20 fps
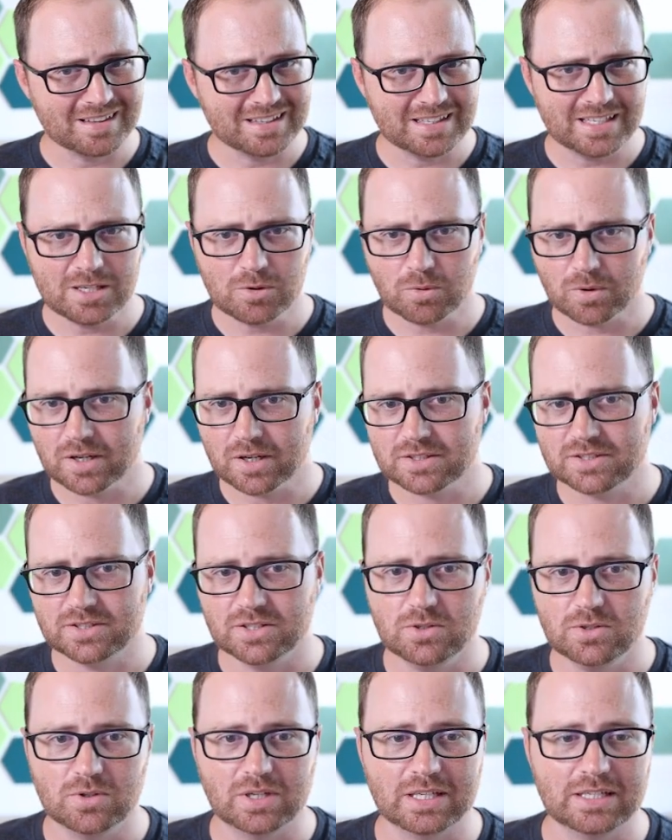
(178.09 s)
Keywords
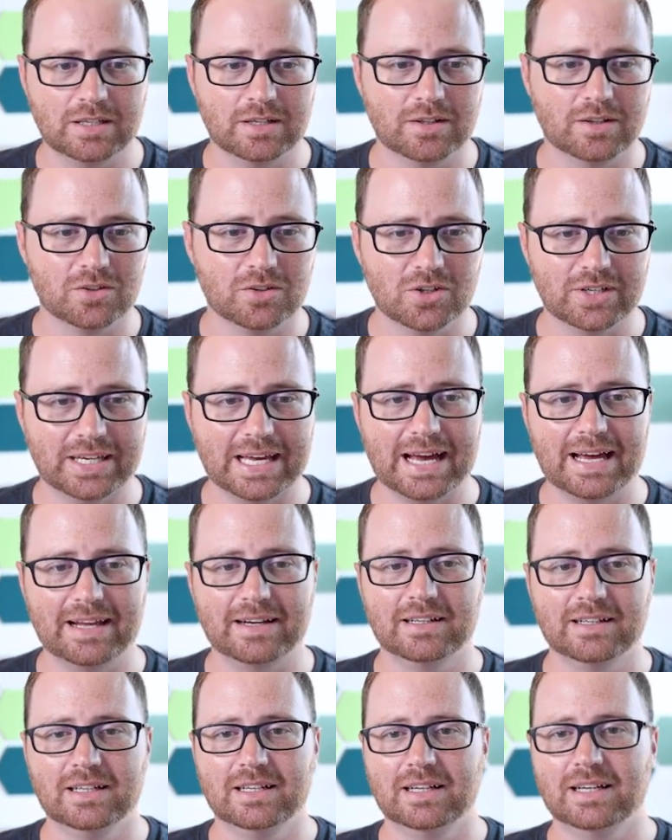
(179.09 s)
that you can look
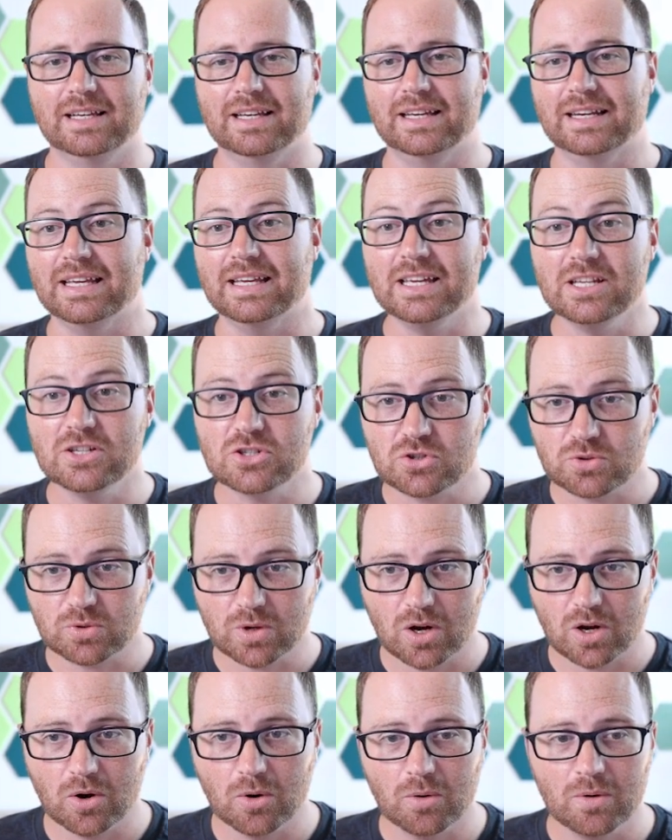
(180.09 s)
at, an
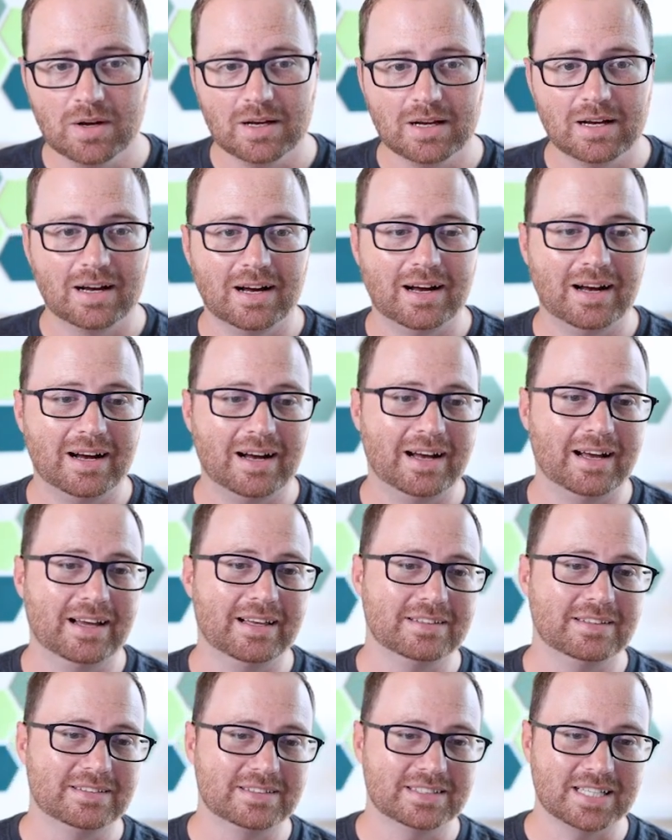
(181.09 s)
intro,
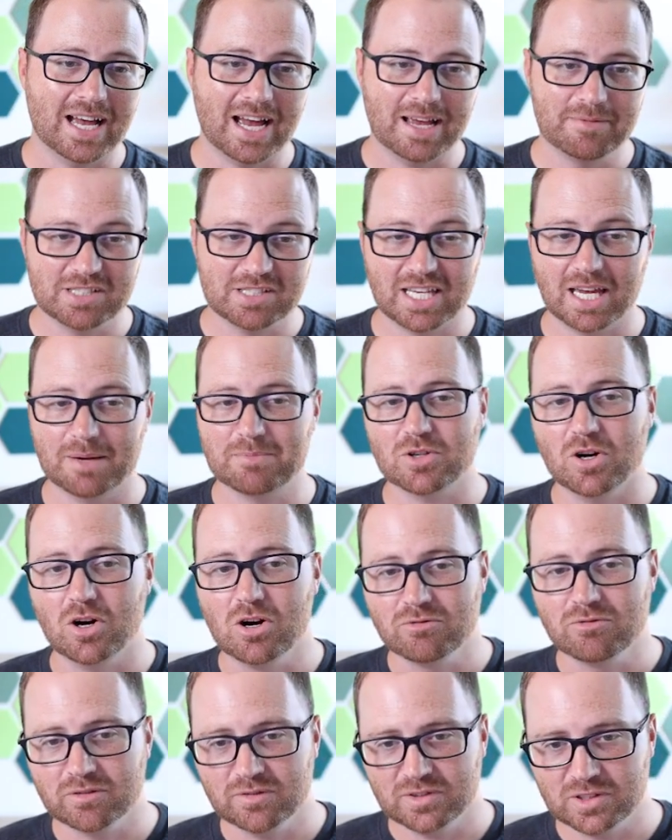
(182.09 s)
time-stamped
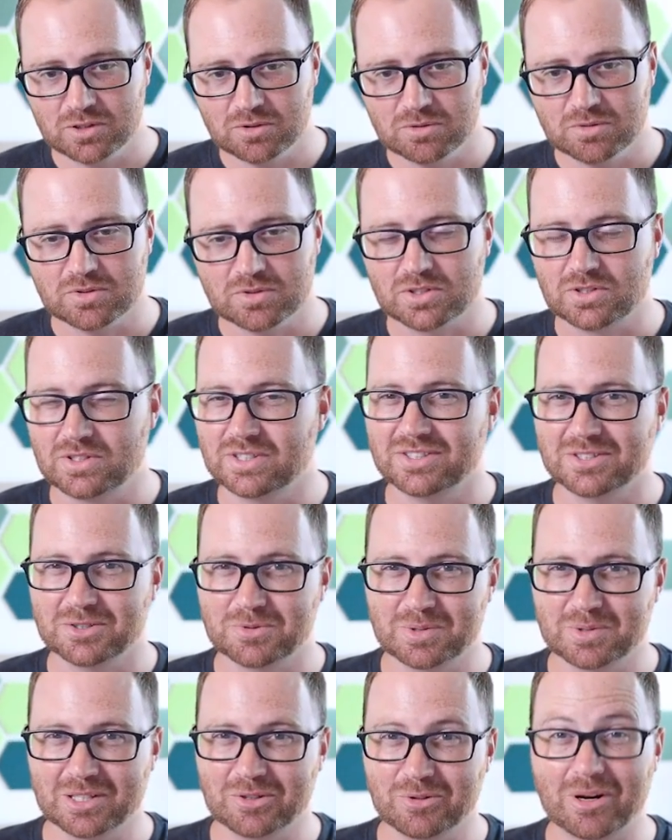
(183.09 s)
overview. So this
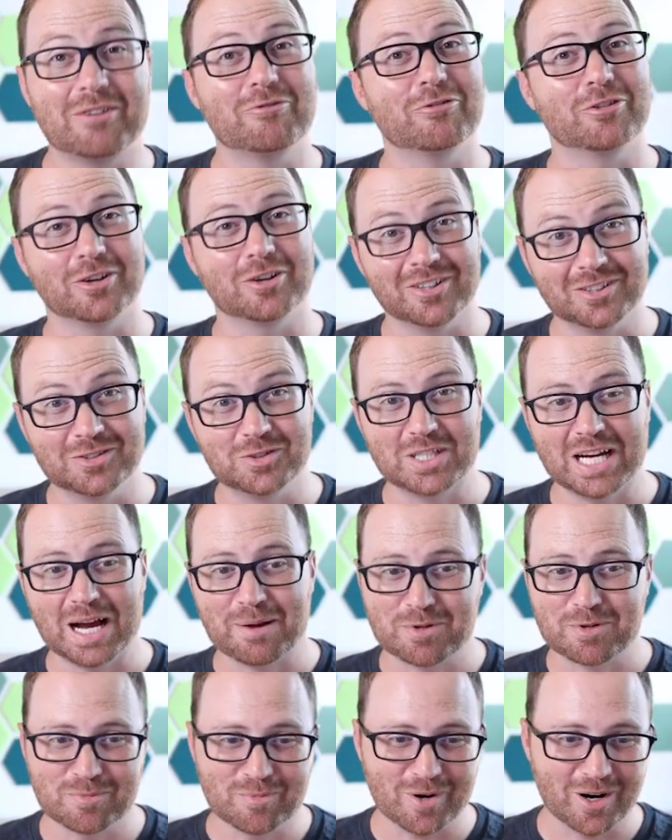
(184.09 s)
is really great for
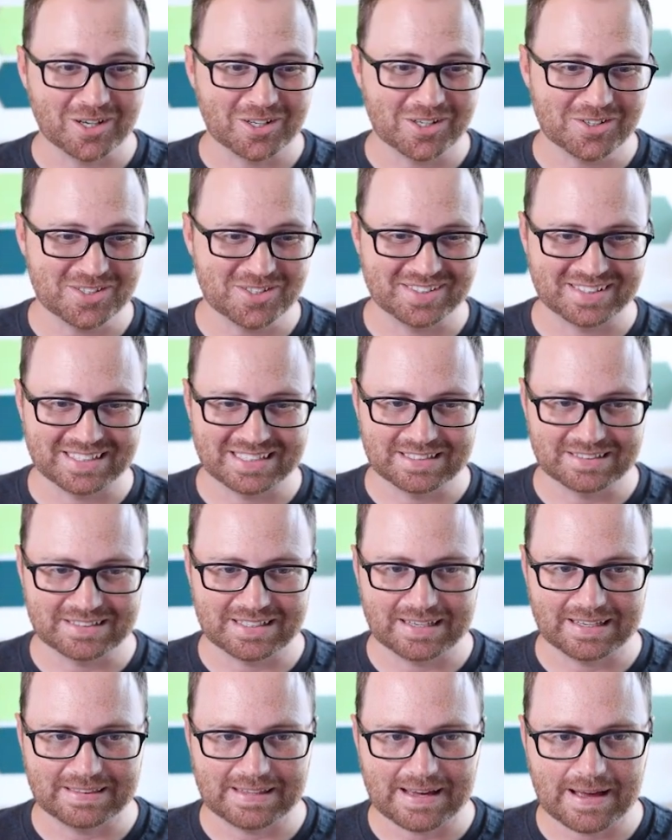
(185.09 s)
chapter markers and things
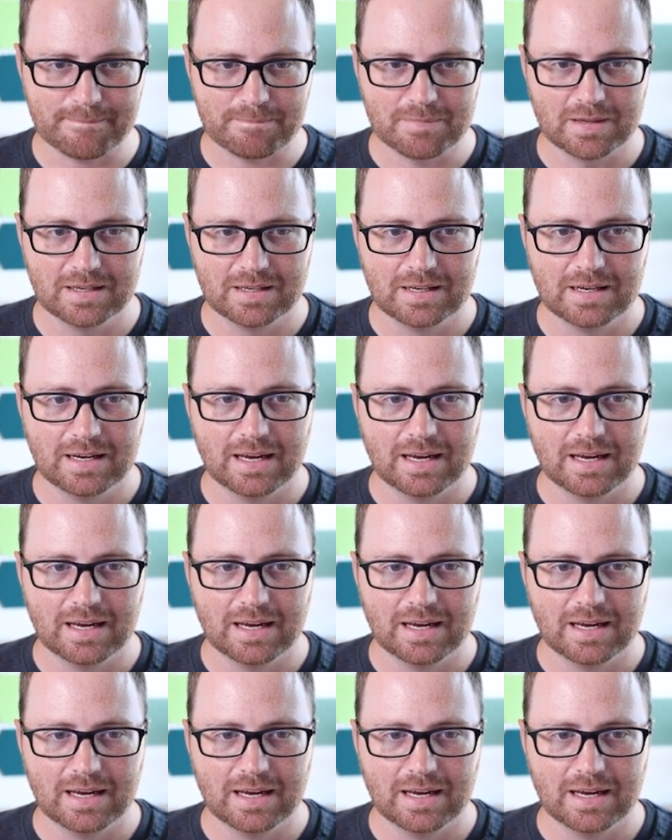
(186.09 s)
like that.